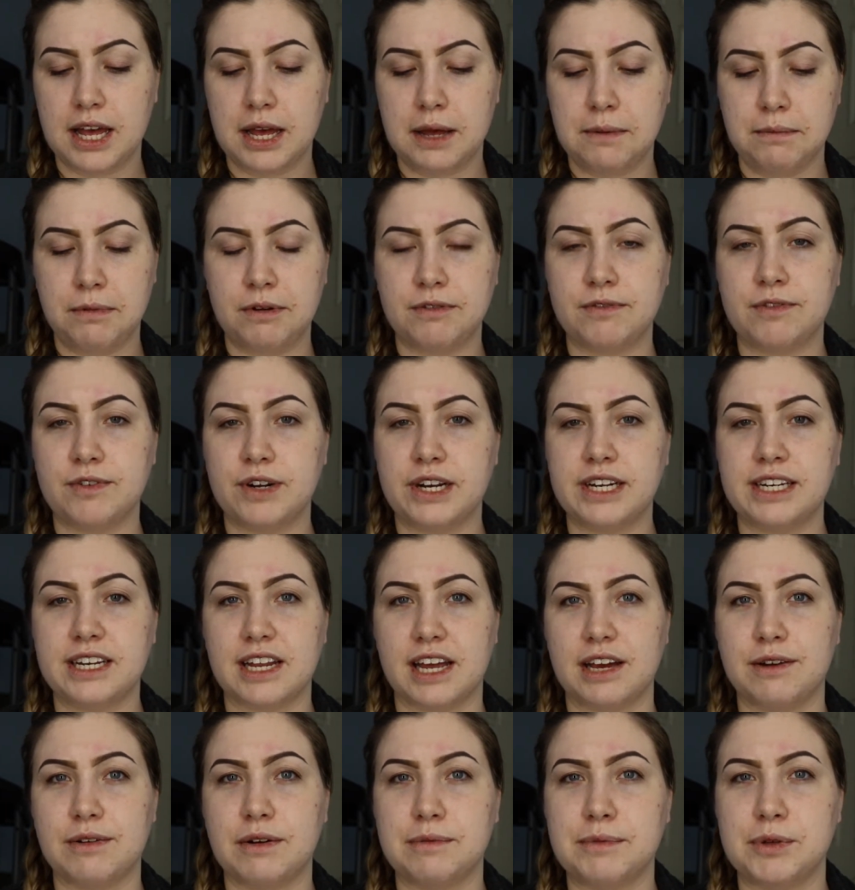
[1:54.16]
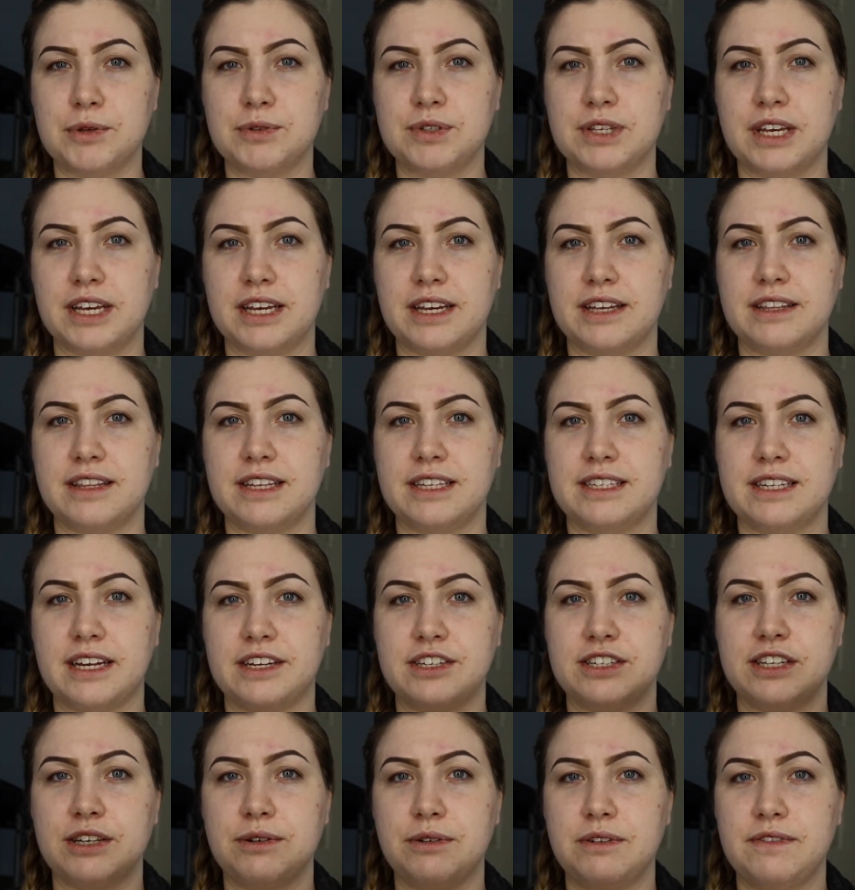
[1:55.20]
But for right now, I'm using the
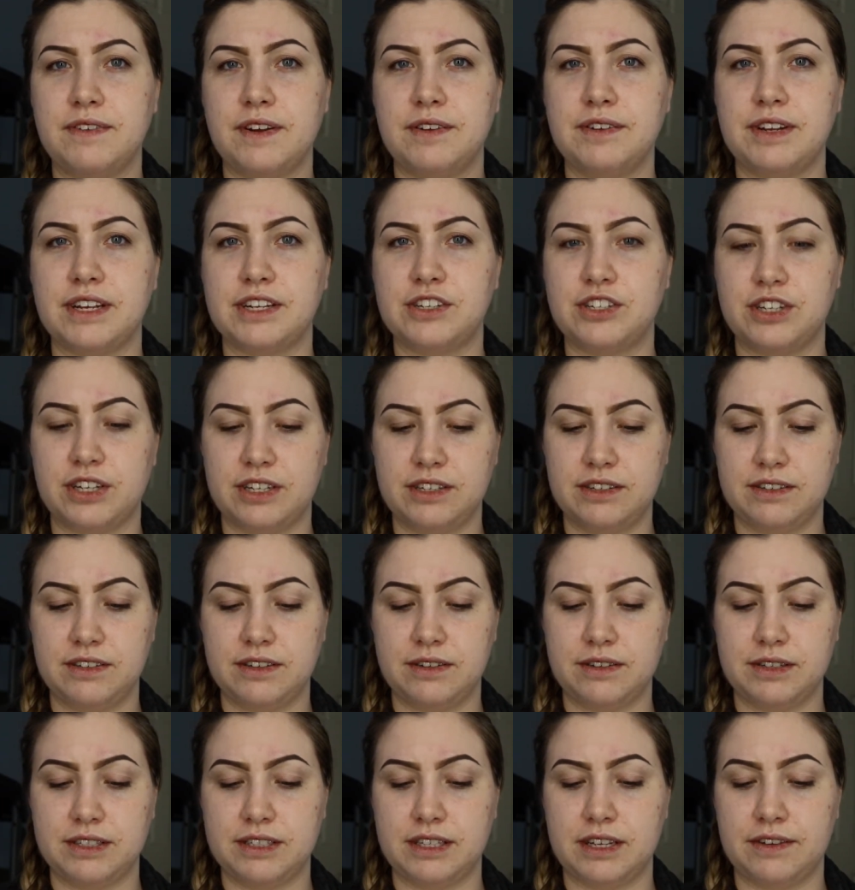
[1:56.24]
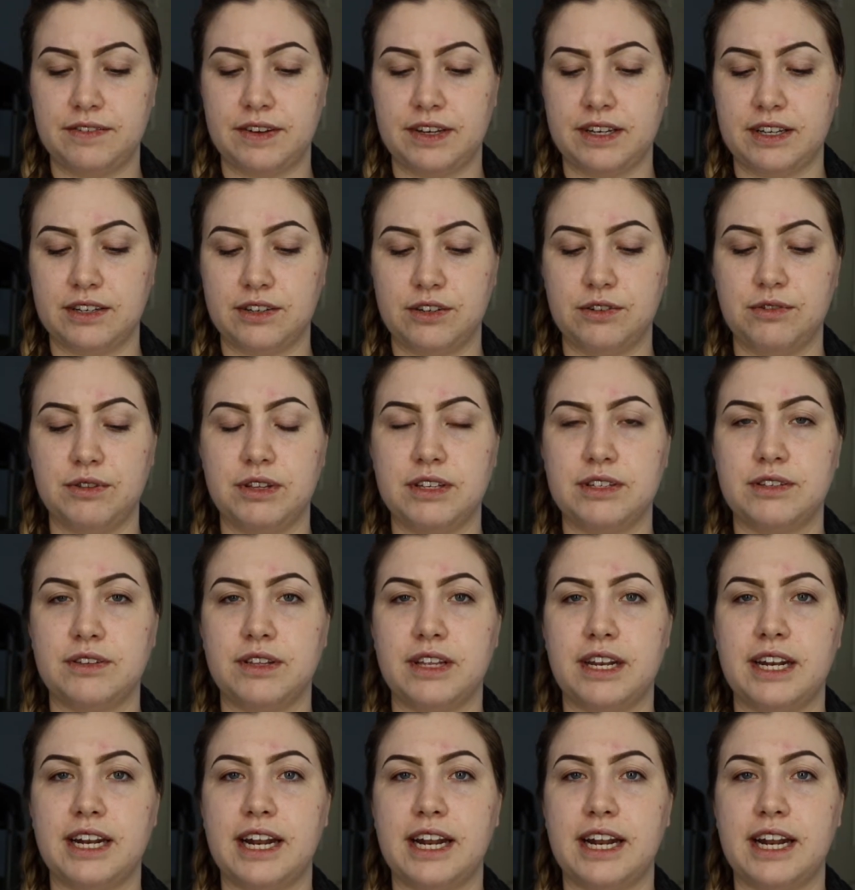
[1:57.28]
Touch Liquid Foundation. Let's see if I can do this so that it